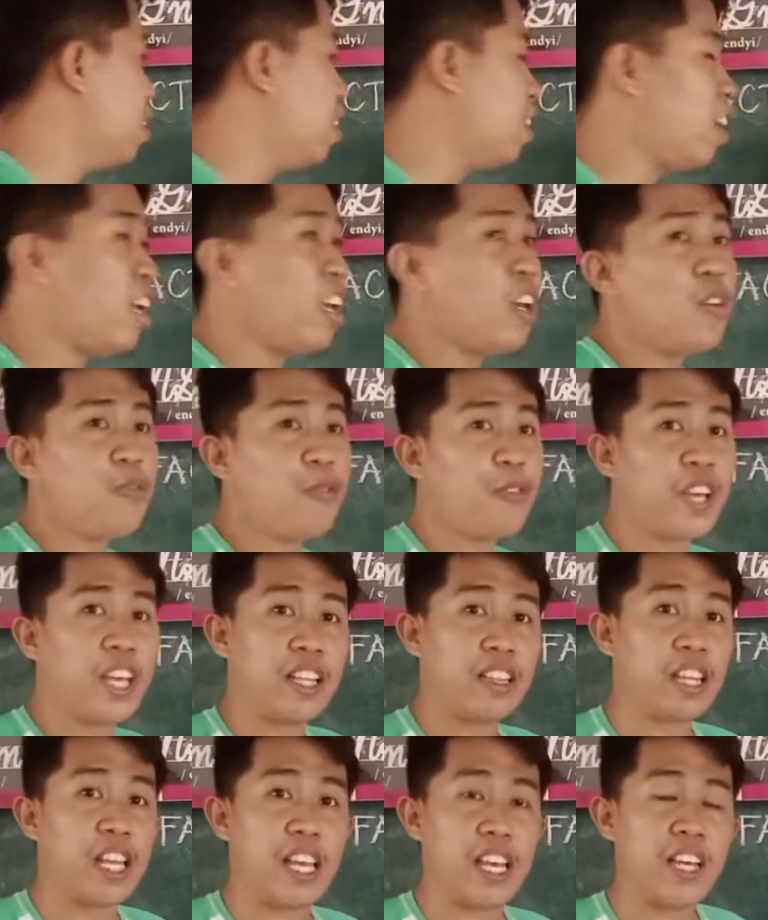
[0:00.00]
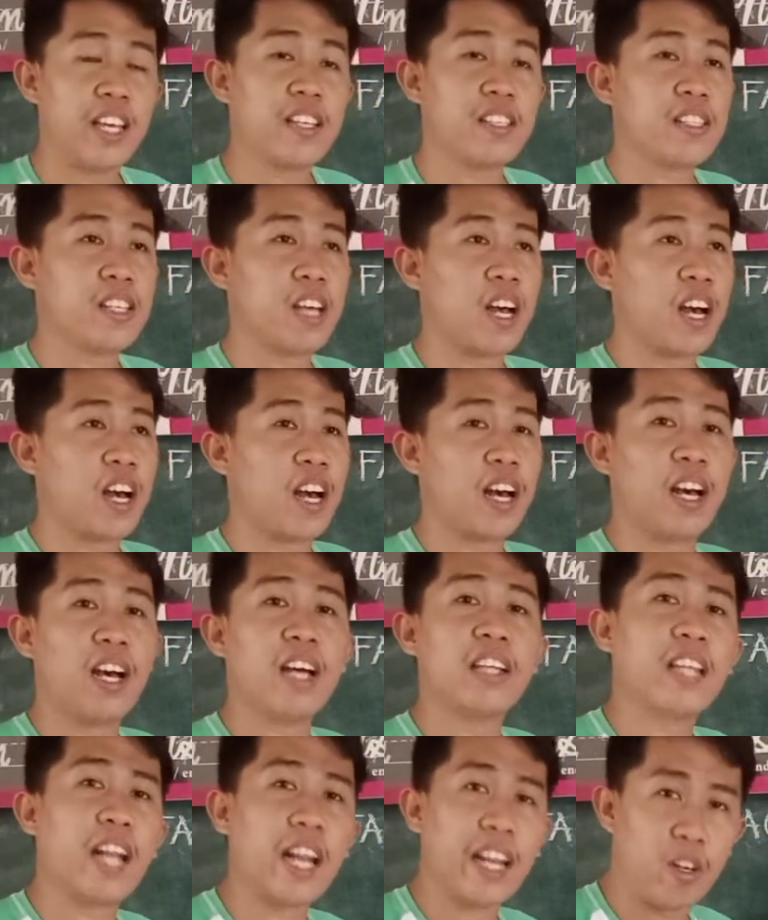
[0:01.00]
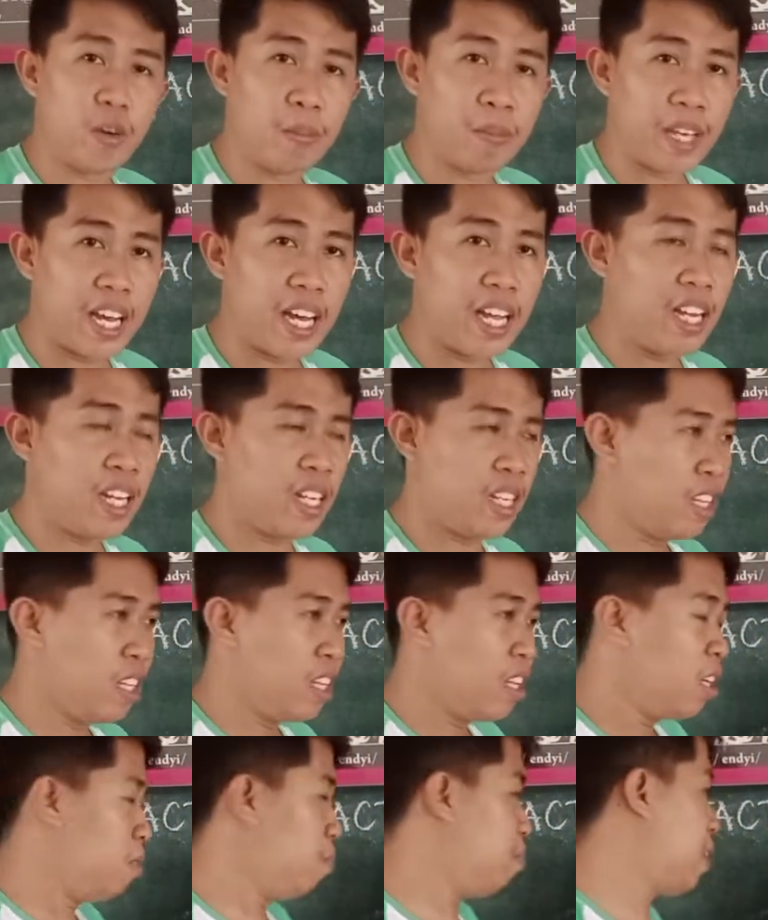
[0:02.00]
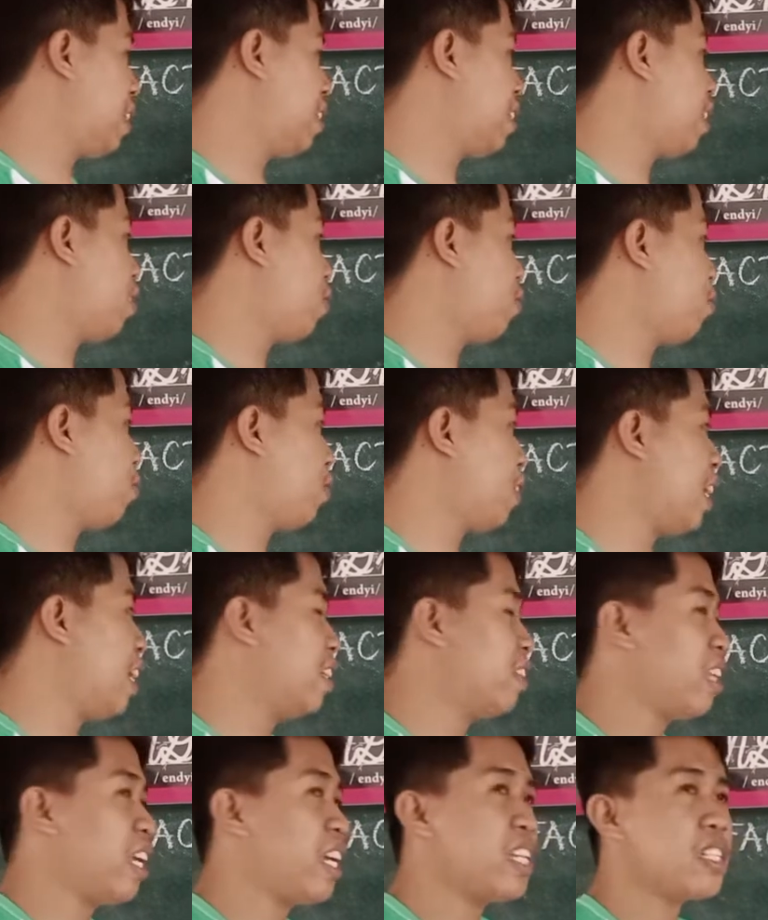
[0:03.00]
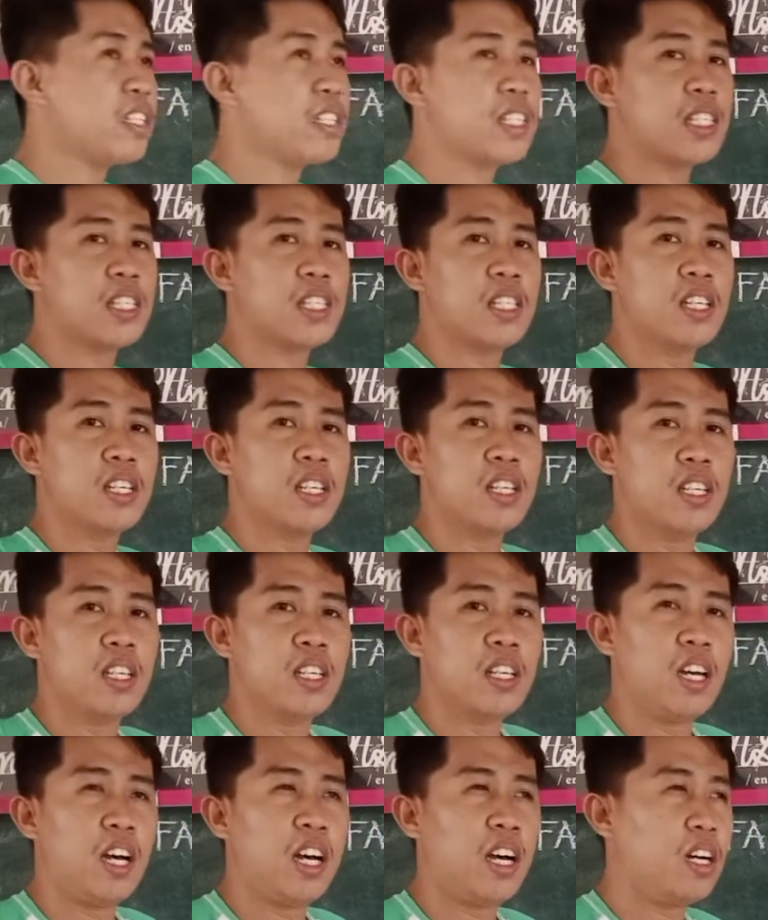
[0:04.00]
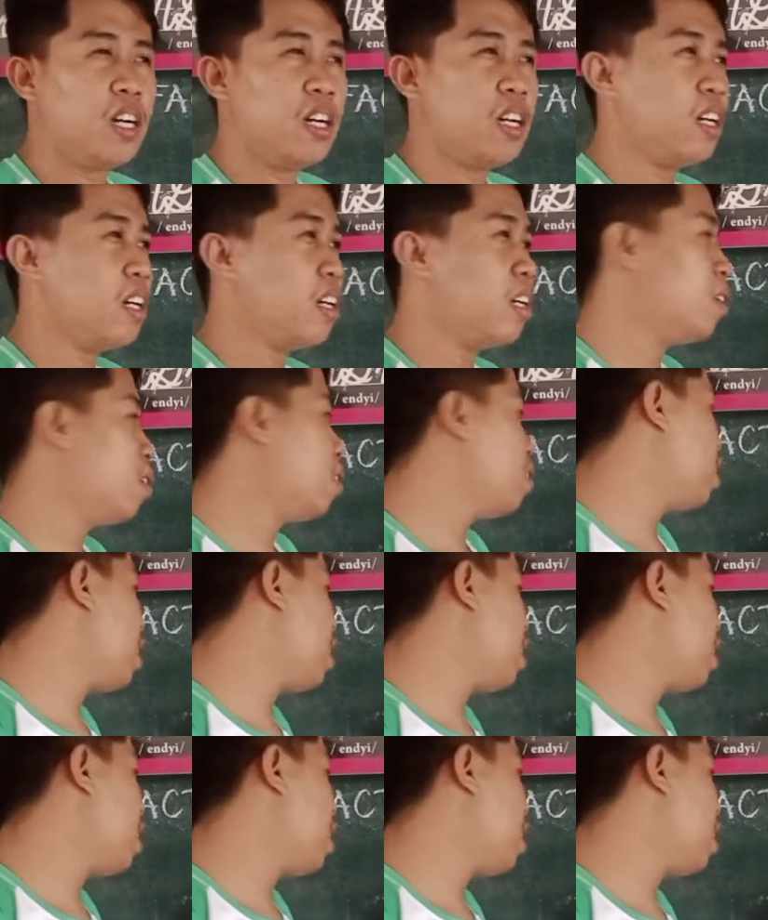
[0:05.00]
If it is a trinomial, but if it is a